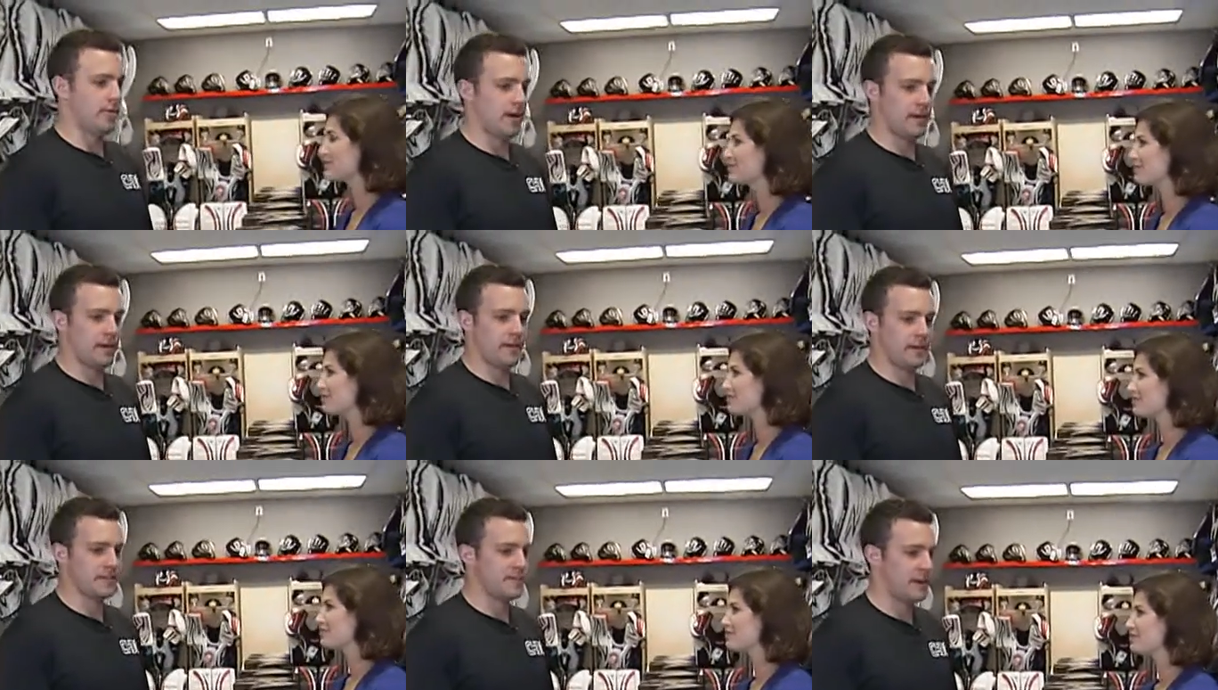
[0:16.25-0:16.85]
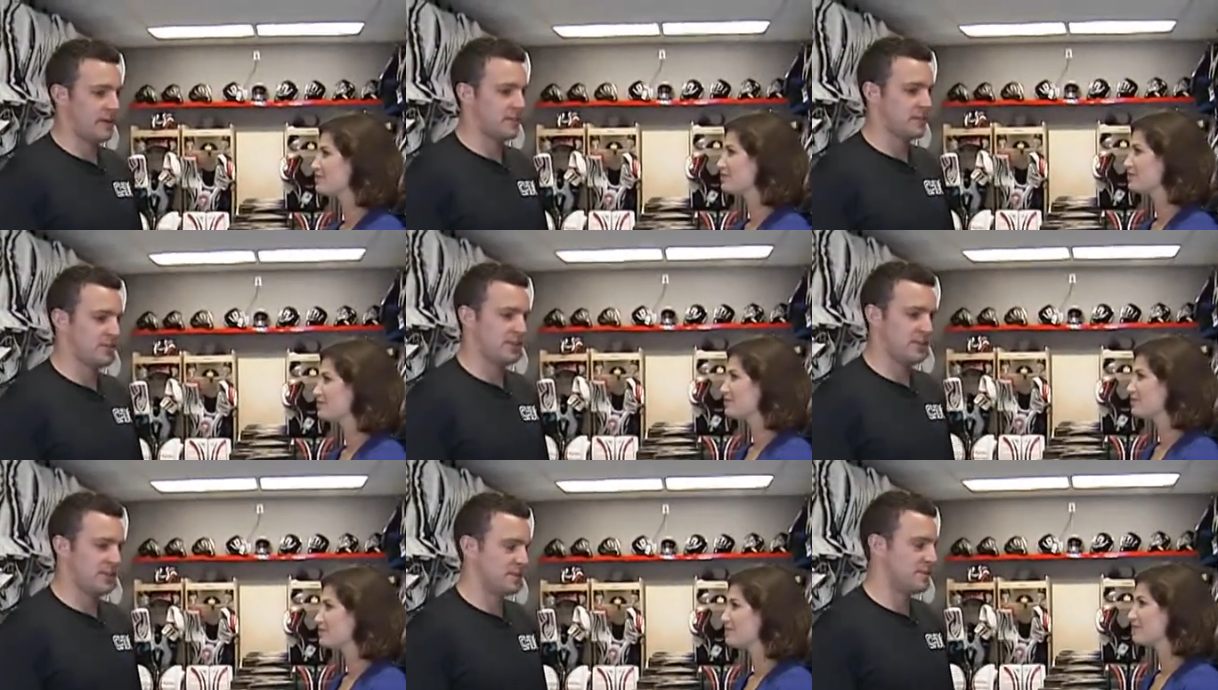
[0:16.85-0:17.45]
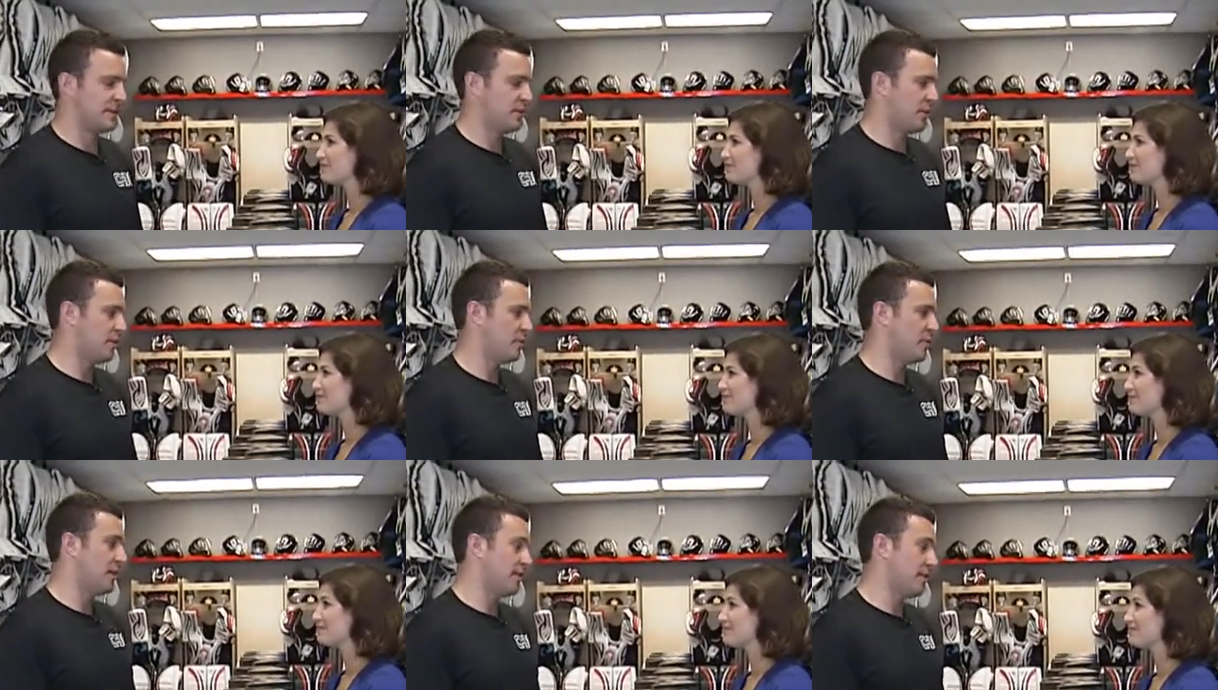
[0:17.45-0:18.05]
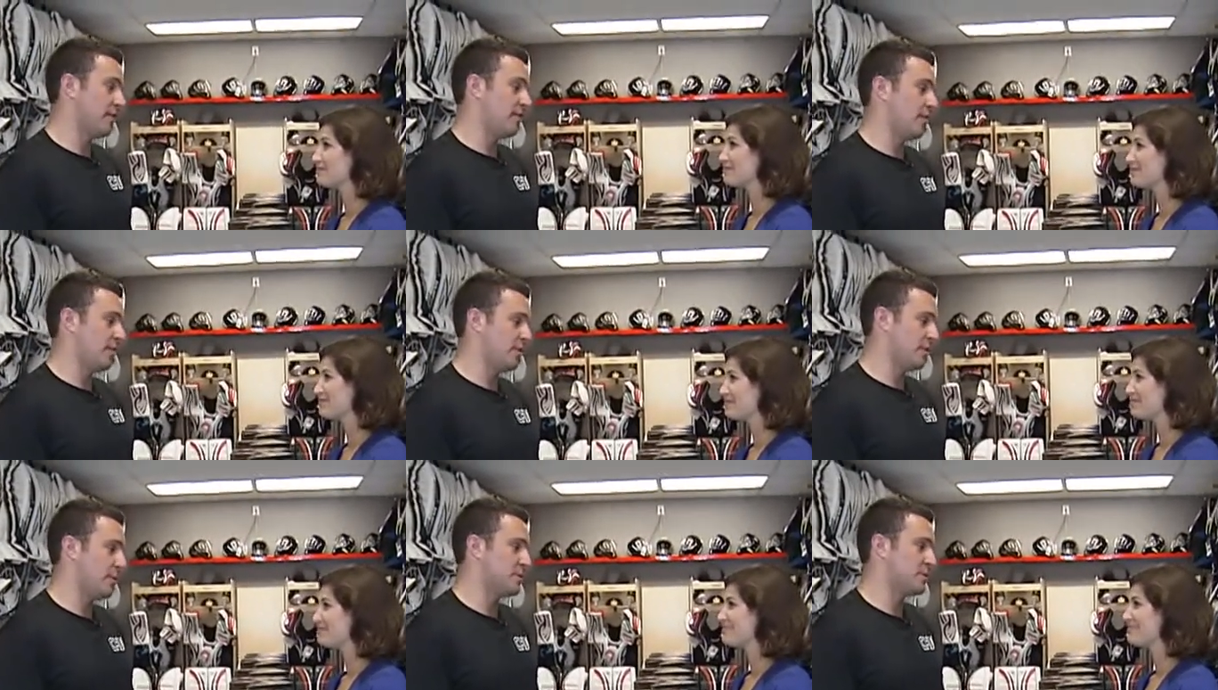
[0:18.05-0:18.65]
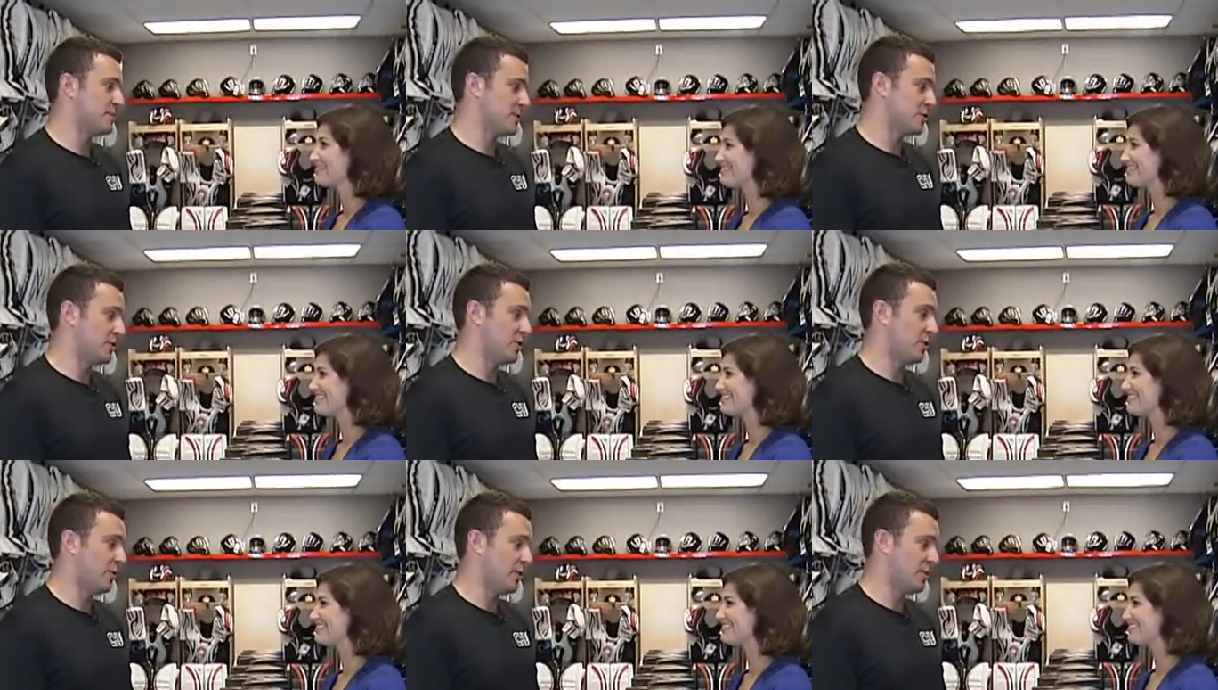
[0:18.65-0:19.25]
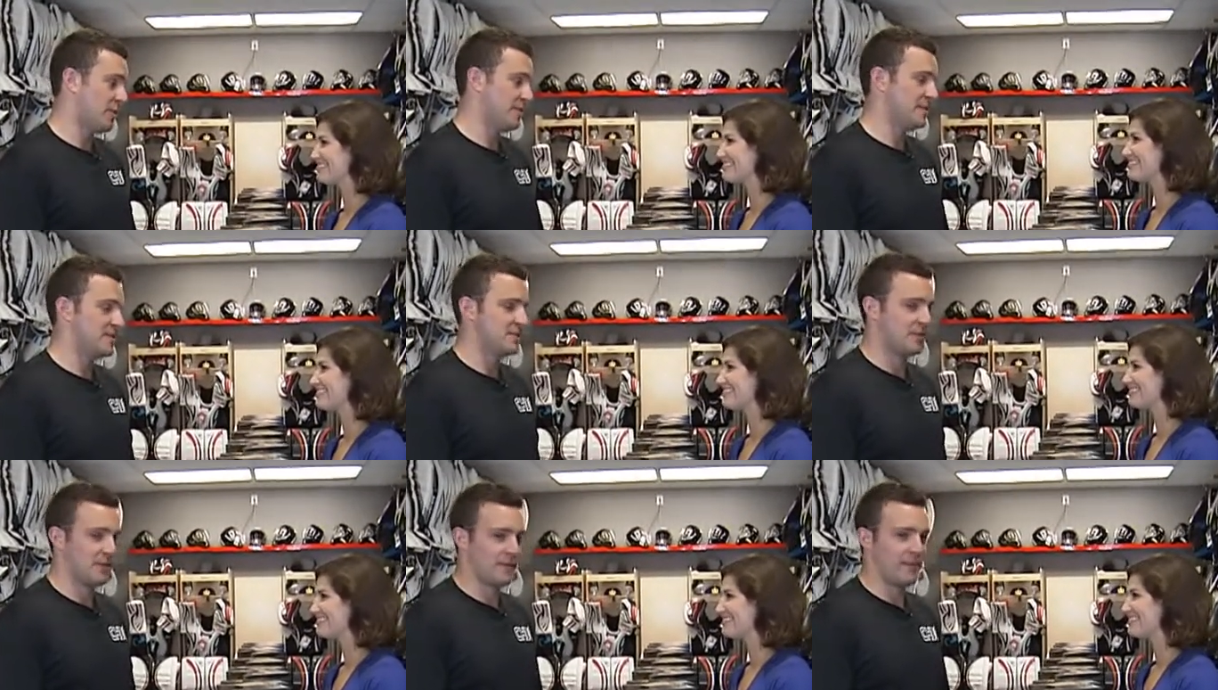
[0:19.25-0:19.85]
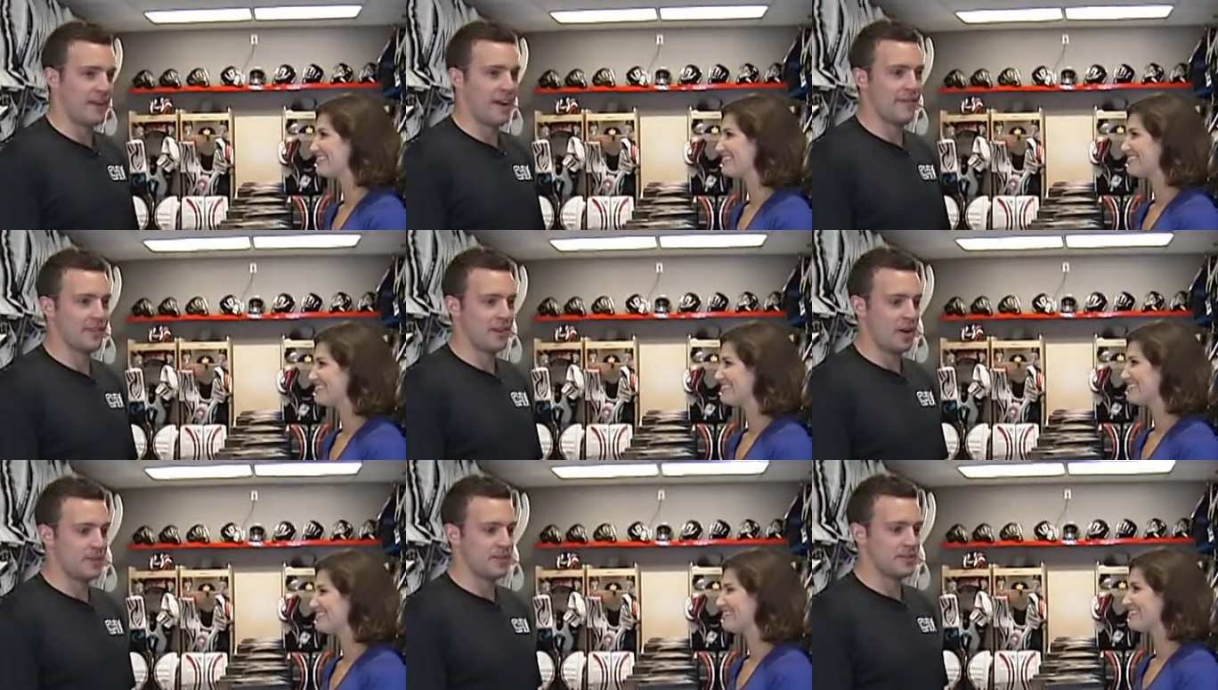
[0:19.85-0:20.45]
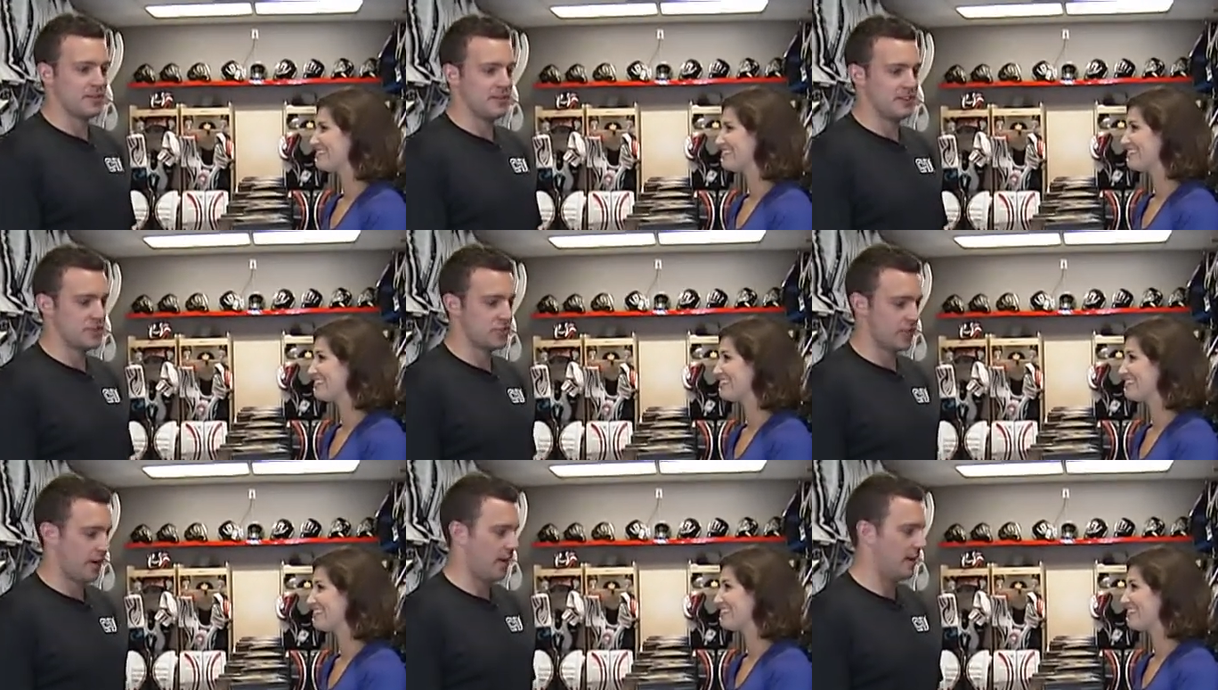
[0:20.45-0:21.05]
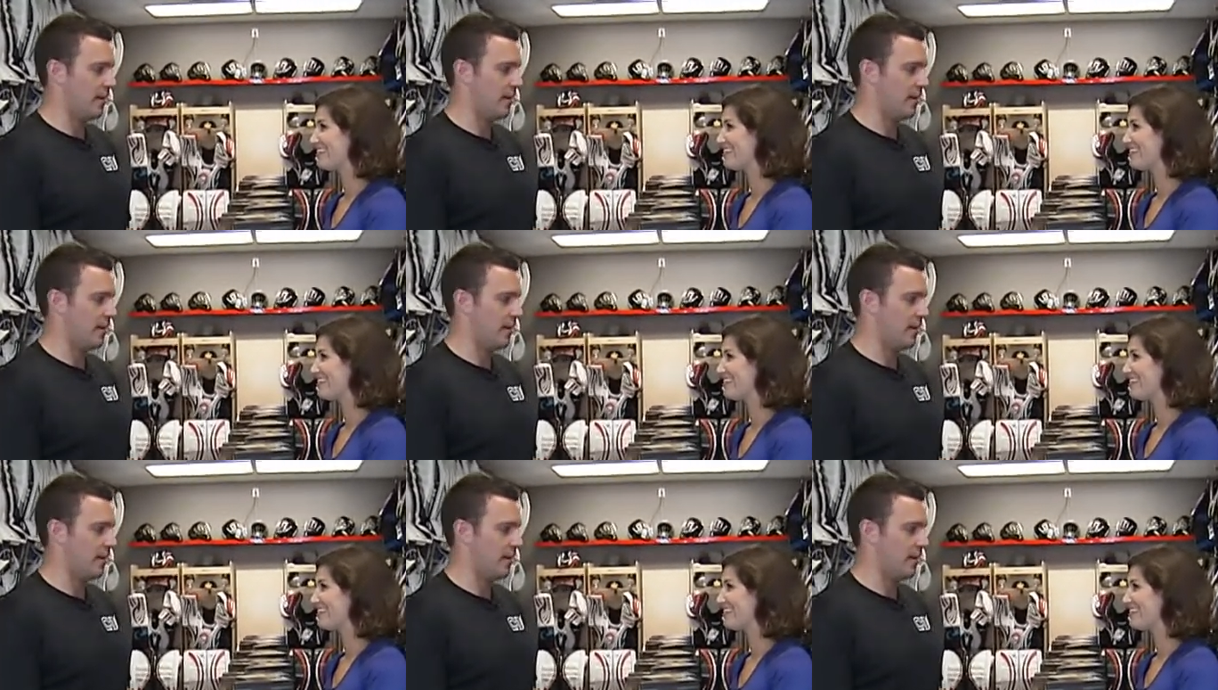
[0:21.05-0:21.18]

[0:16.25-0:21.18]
Speaker 1: uh, as parents know, you can spend a lot of money on hockey equipment, especially goal equipment. So, if they have the opportunity to try it